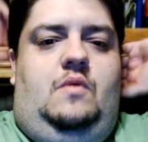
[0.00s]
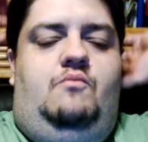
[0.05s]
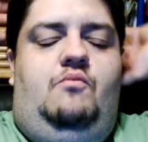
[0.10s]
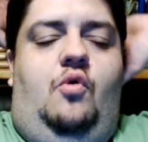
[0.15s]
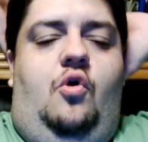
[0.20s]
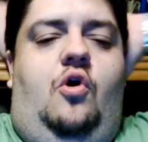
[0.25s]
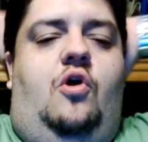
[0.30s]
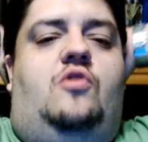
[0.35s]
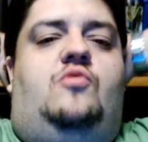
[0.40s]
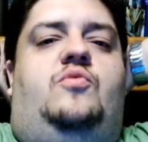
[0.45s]

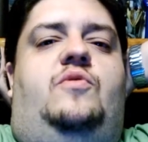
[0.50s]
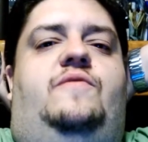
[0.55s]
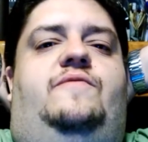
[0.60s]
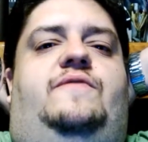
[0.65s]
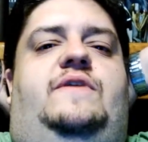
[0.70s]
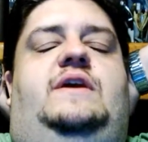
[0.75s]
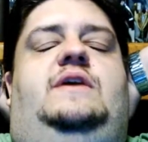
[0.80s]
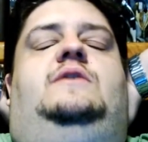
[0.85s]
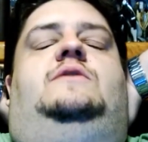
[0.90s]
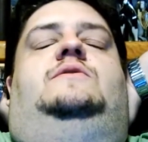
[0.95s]
more
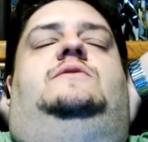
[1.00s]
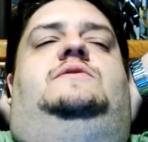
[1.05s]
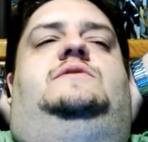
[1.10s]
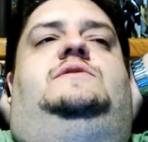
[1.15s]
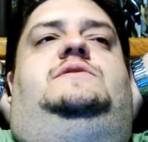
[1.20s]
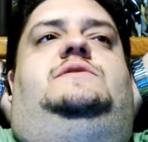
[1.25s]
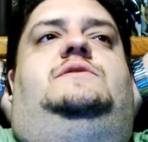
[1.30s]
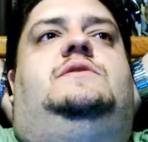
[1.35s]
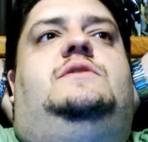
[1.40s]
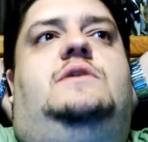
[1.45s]

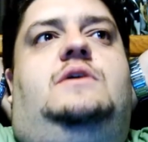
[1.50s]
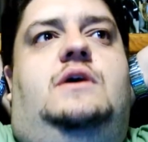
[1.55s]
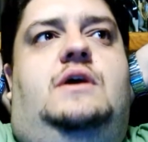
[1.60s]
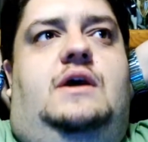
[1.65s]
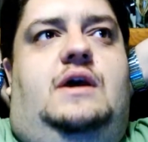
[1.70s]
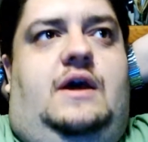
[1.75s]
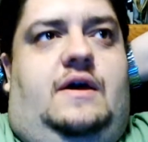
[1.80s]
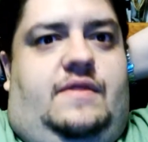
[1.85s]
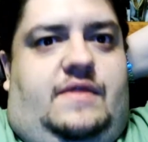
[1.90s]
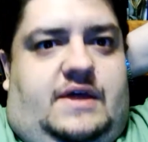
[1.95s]
reveals
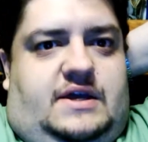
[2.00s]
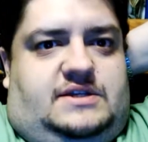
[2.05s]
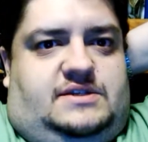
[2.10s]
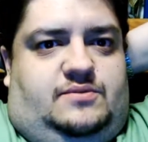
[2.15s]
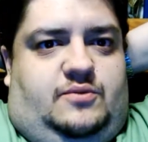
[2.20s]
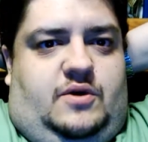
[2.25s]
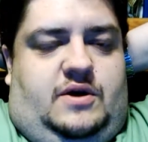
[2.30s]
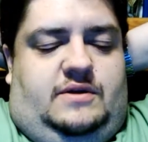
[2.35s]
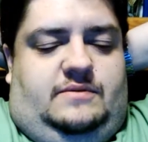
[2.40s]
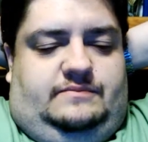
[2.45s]
in
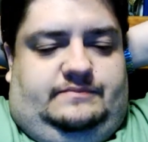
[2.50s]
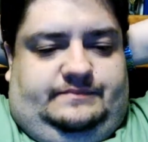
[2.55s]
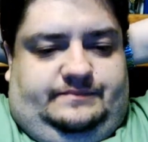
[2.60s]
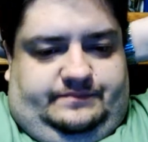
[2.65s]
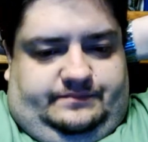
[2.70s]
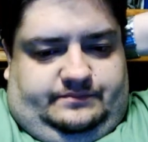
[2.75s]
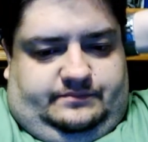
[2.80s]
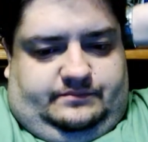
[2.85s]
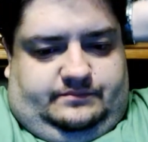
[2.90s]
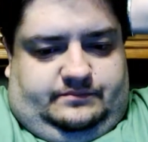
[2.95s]
this one.
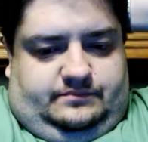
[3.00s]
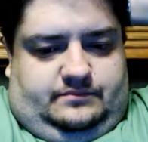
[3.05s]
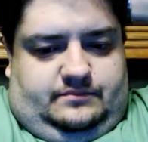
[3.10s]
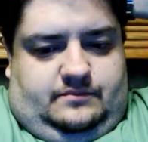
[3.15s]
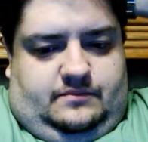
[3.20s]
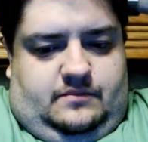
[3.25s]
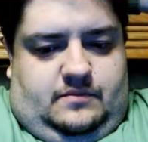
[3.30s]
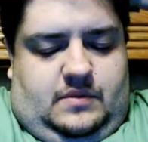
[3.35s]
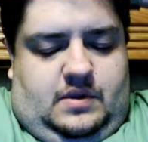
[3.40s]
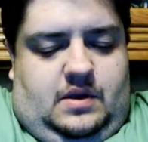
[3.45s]

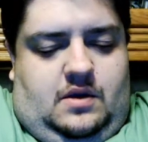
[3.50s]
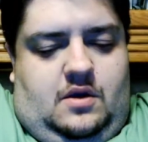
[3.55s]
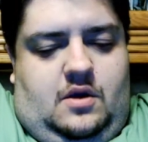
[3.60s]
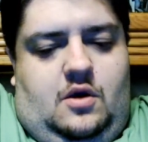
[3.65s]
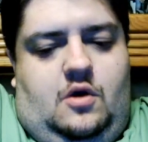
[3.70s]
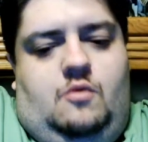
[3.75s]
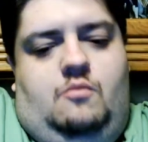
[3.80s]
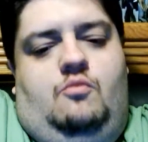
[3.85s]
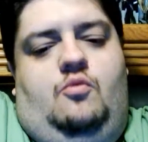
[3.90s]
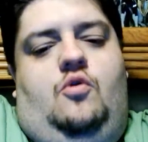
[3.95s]

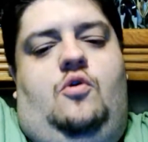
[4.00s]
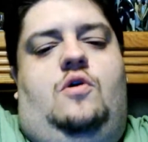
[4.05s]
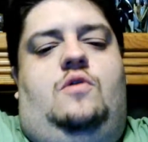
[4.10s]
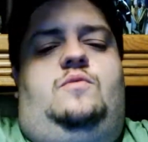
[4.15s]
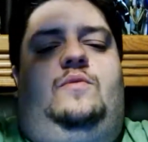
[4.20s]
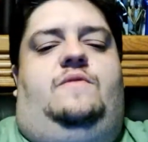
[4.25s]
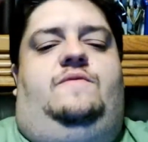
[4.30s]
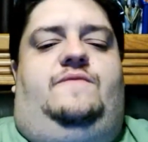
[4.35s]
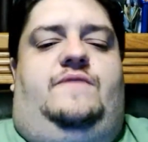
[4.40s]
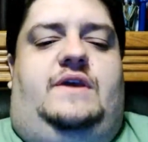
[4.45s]
More
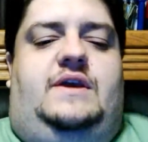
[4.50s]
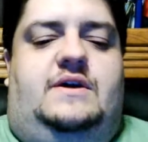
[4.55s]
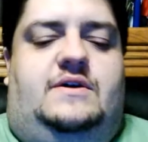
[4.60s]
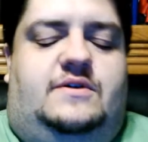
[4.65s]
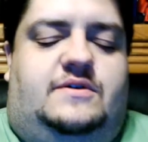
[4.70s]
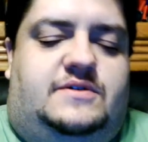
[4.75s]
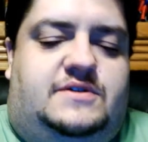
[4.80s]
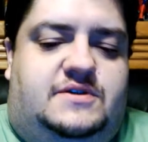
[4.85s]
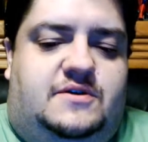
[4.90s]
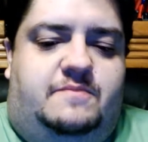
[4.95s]

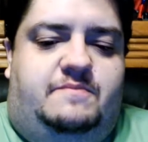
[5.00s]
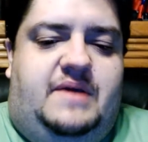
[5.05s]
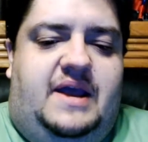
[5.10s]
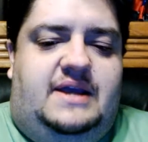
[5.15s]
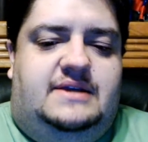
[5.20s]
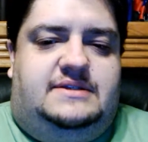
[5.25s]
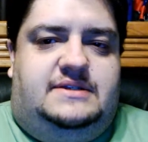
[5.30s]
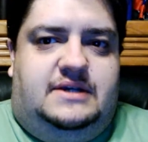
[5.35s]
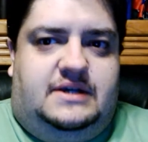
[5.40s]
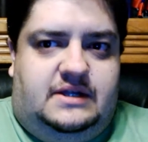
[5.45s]
reveals. So
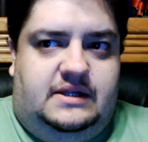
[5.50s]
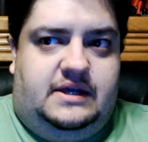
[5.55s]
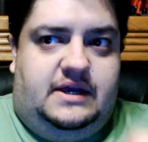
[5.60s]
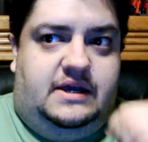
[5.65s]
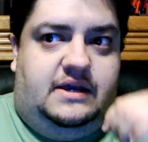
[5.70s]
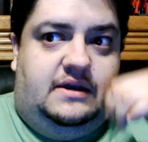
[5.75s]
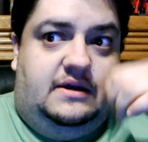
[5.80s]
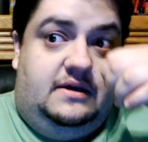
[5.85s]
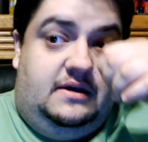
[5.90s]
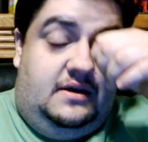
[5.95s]

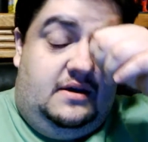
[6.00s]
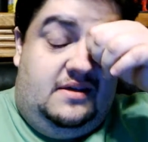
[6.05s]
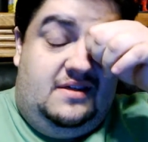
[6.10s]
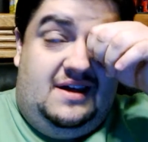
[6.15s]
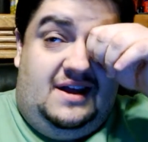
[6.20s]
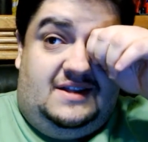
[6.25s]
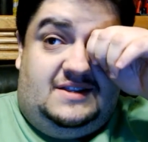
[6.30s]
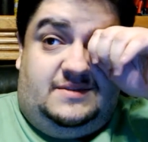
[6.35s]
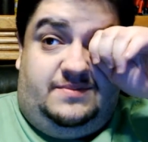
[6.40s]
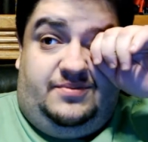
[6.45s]
basically,
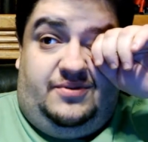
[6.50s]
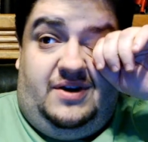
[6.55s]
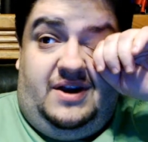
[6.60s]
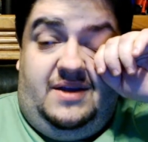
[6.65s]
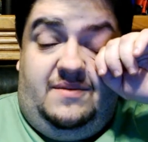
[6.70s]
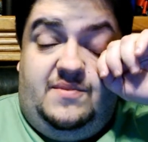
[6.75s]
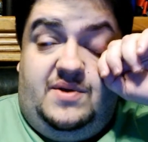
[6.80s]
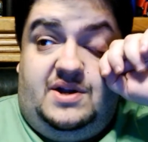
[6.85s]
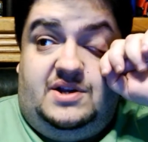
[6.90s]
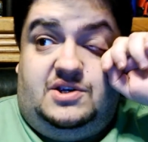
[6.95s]
that's
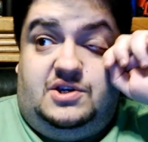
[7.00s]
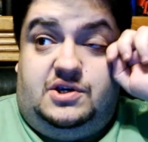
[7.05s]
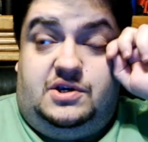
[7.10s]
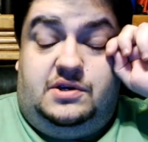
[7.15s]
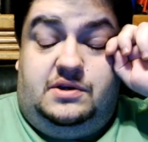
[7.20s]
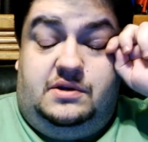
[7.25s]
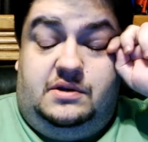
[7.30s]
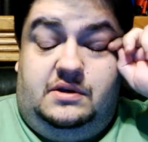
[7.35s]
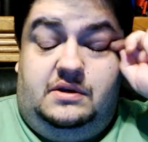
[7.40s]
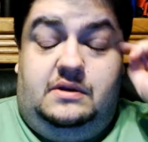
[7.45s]
pretty
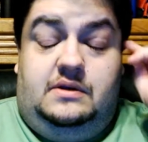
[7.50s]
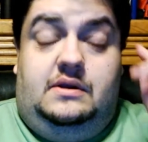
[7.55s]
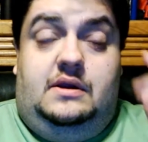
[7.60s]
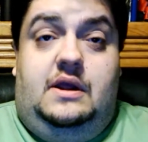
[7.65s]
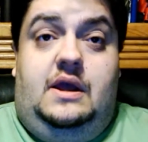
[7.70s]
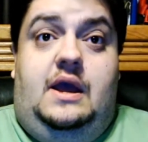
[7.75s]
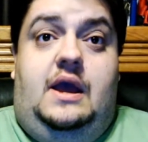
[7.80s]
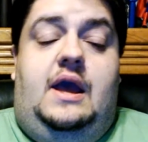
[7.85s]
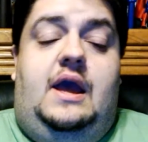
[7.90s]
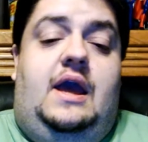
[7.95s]
much.
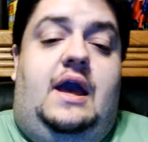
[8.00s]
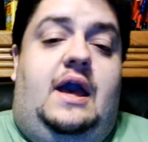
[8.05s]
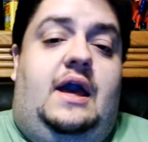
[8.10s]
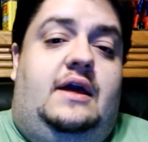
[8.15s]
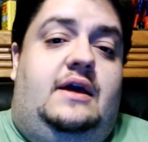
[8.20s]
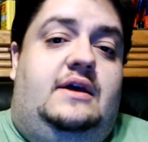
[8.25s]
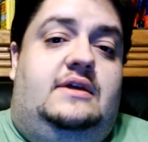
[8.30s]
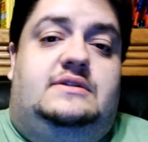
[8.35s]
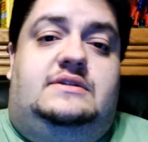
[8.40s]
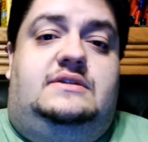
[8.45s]

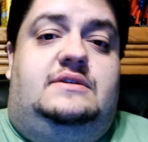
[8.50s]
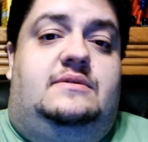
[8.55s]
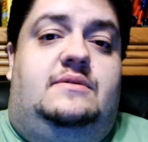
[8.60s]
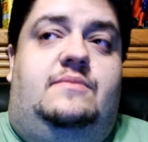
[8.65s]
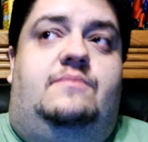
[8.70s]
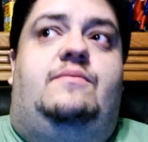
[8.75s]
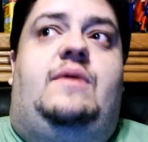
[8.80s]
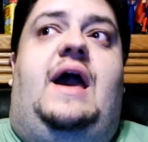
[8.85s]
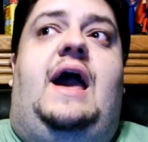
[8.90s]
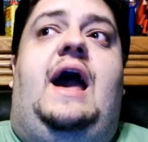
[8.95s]
It's
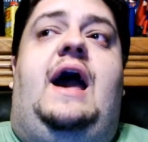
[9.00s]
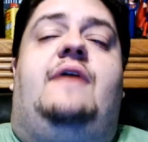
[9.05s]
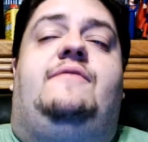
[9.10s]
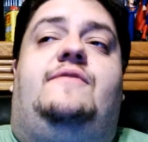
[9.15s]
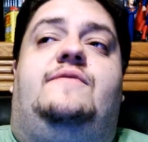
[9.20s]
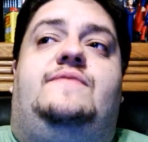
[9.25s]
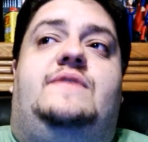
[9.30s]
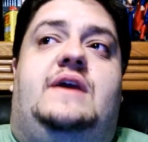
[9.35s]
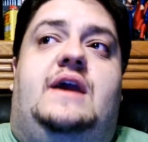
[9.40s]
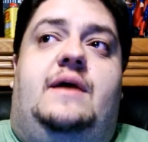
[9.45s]

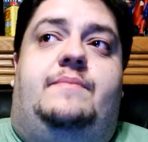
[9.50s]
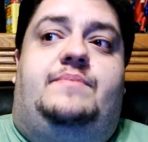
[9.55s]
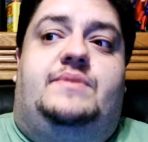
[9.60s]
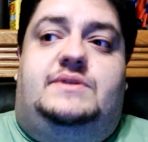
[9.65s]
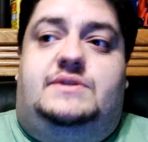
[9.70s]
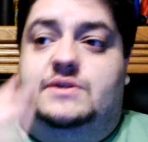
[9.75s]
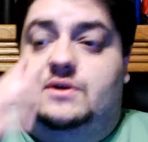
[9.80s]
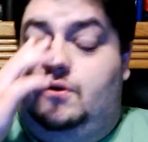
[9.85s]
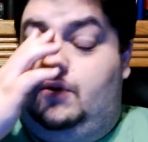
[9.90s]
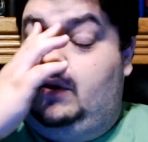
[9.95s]
half of the
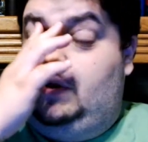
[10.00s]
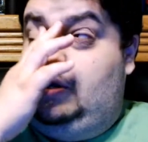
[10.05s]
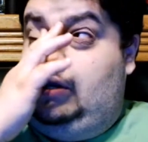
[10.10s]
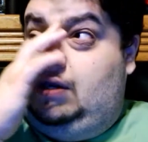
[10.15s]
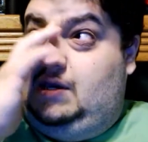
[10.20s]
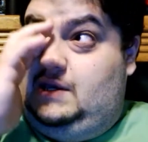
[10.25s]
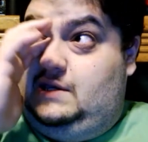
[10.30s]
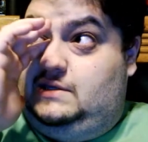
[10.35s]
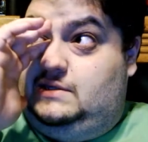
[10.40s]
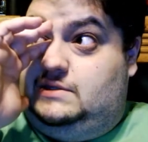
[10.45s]
episode
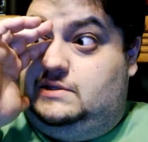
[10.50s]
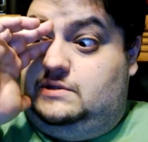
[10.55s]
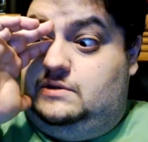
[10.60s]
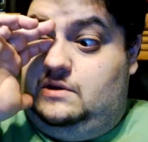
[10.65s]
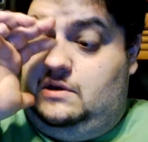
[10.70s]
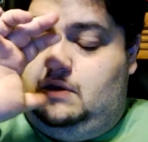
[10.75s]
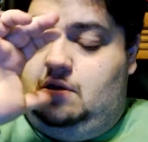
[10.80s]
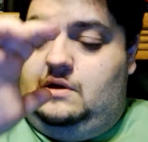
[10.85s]
is